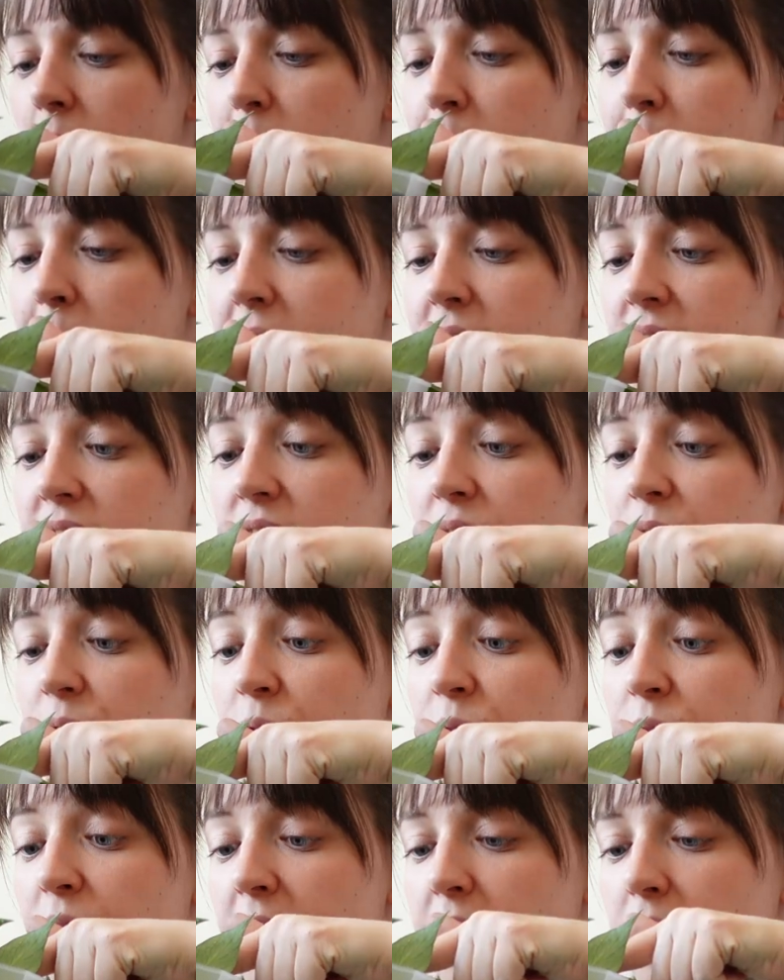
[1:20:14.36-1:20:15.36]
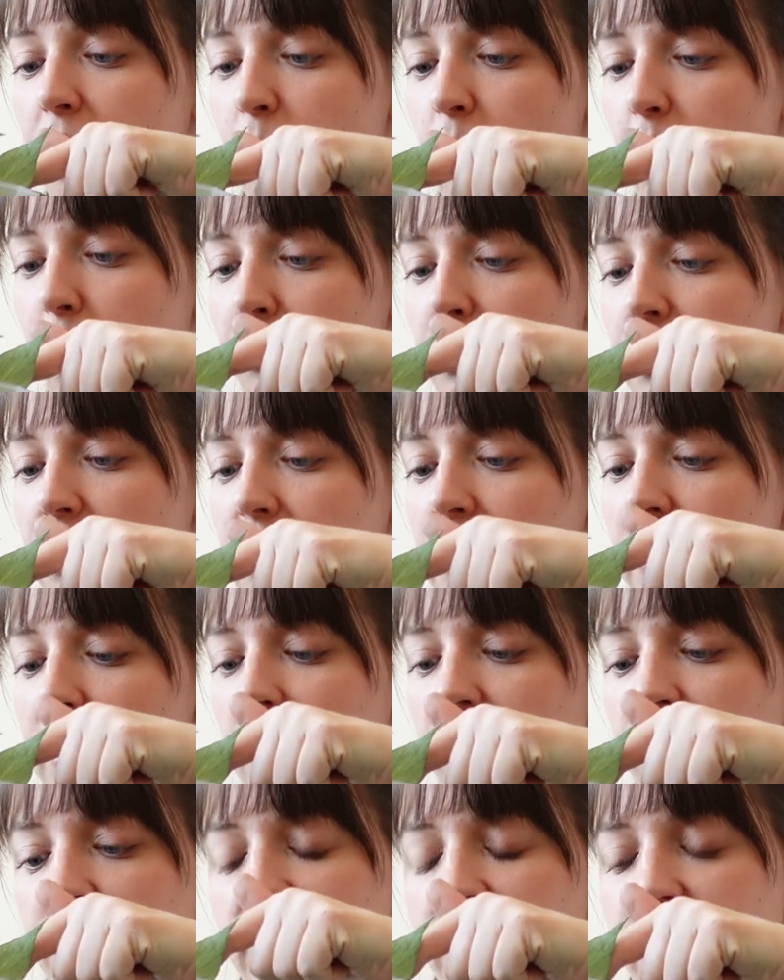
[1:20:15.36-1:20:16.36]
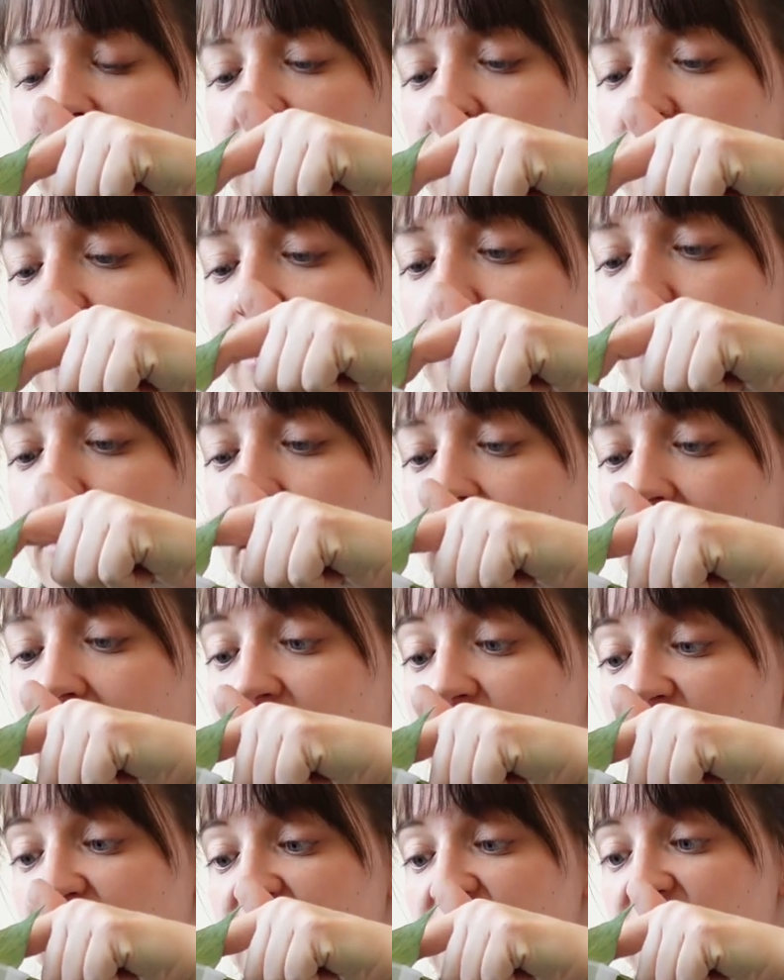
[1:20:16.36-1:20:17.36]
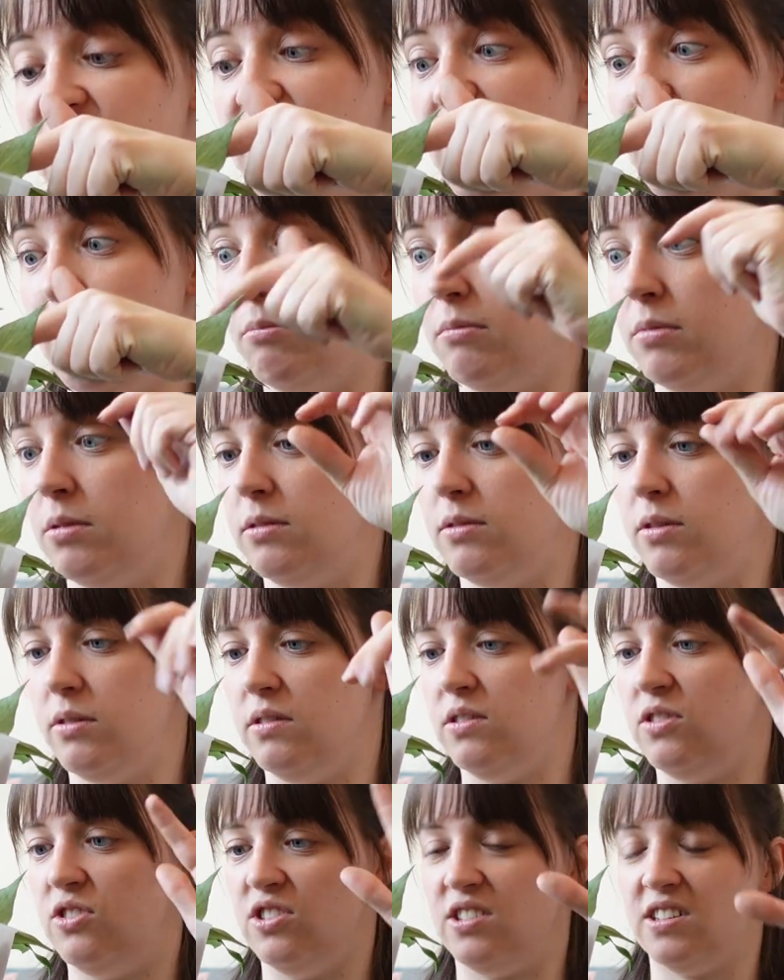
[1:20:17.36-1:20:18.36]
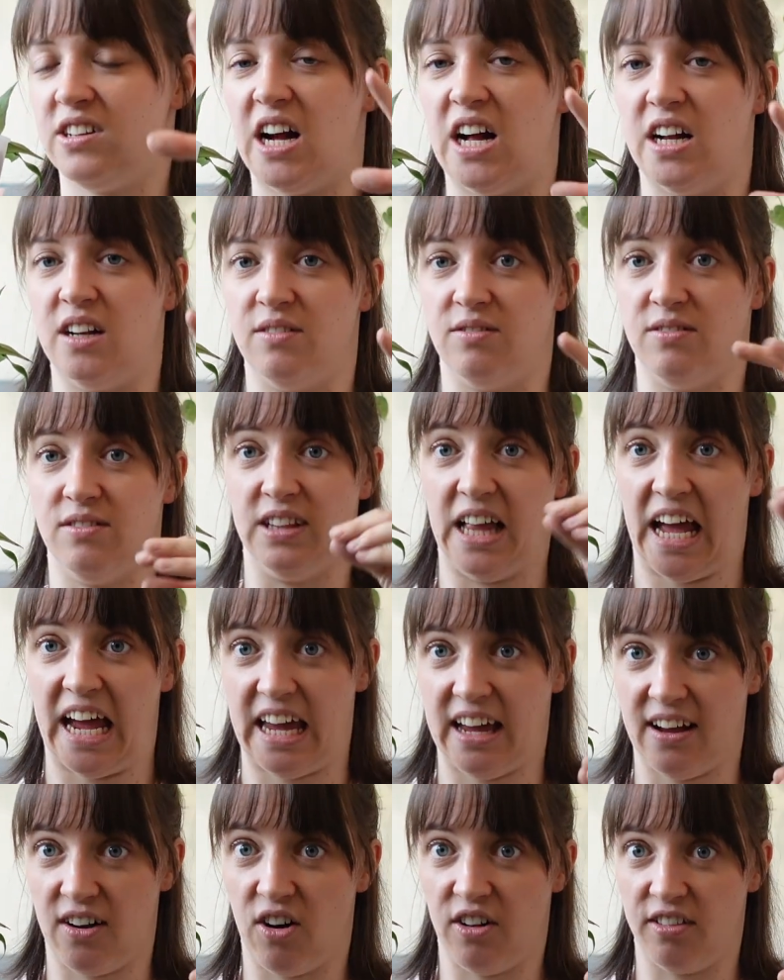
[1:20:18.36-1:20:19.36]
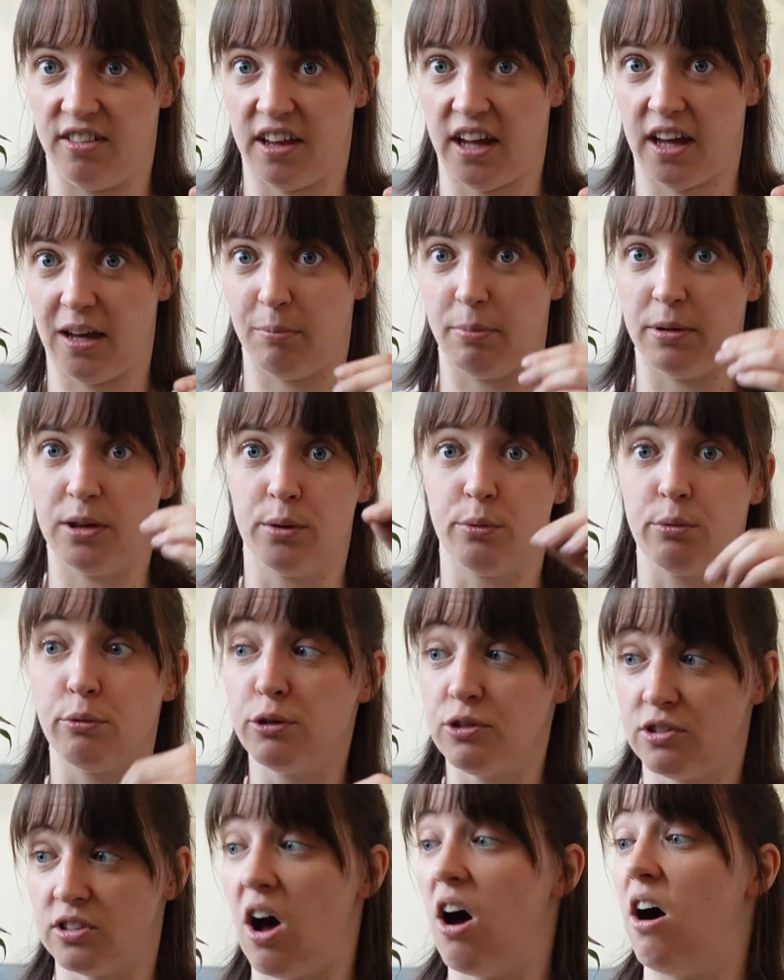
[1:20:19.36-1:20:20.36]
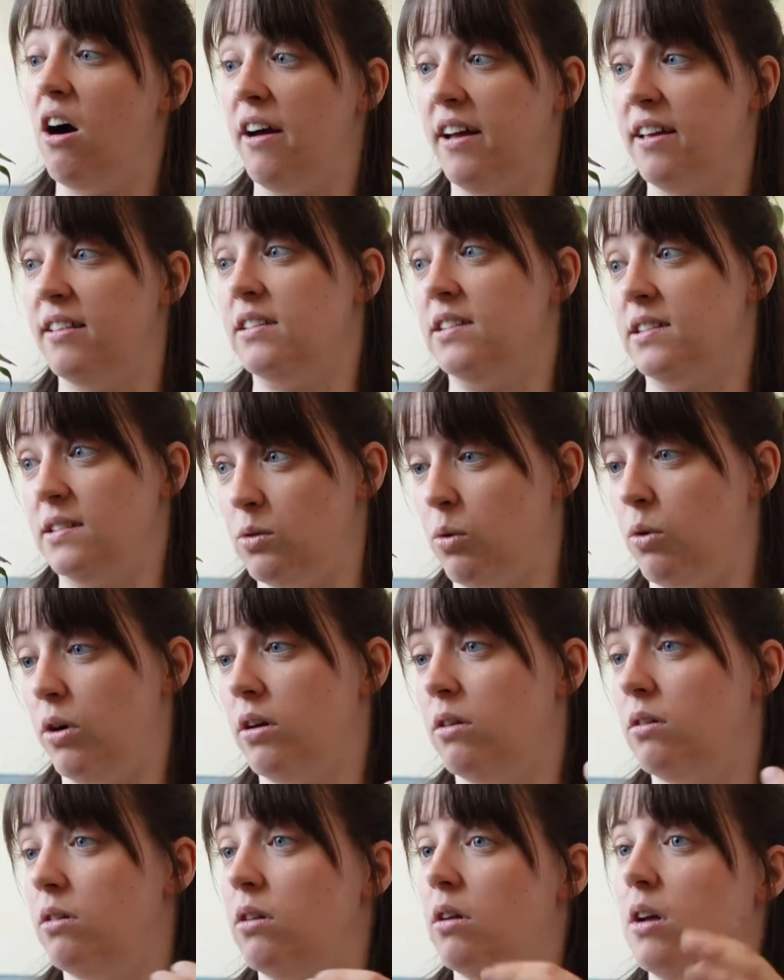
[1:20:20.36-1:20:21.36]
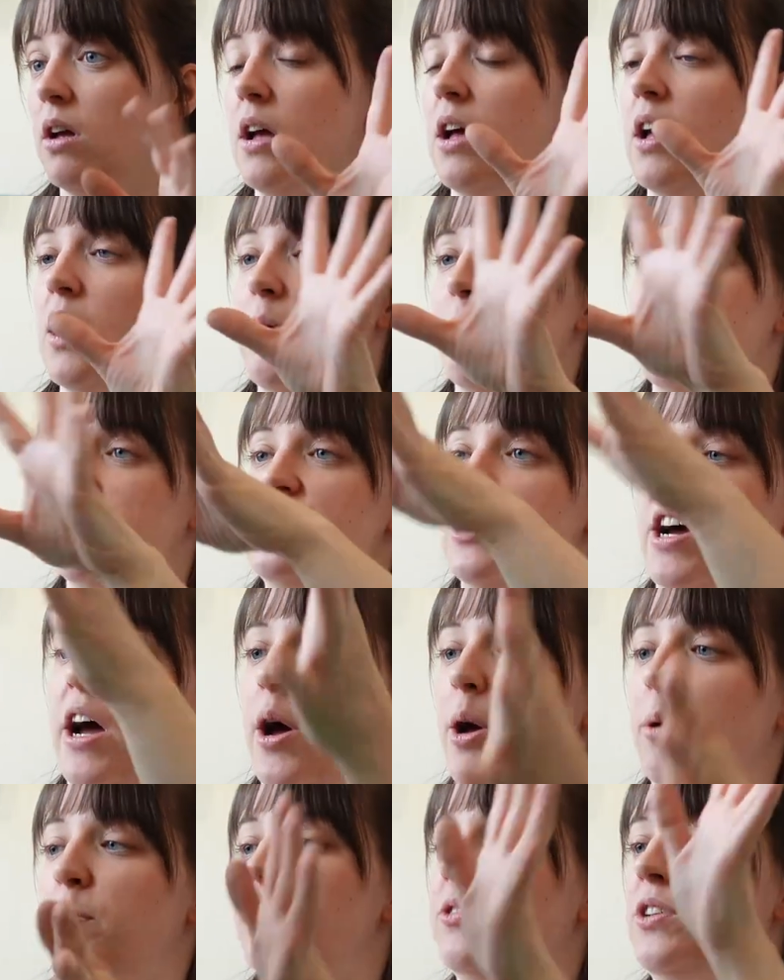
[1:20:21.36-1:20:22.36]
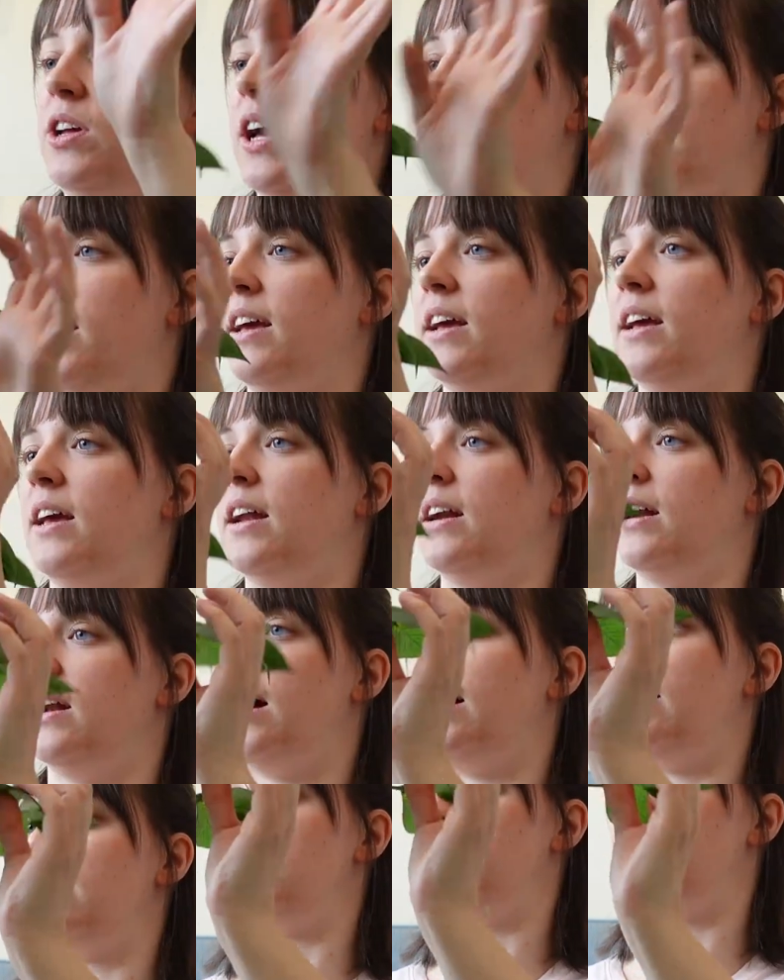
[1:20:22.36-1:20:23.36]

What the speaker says: but it's very wobbly. Obviously, it didn't really have stem, so it's just kind of laying on there. But the roots are in soil. But yeah, hopefully I can get a nice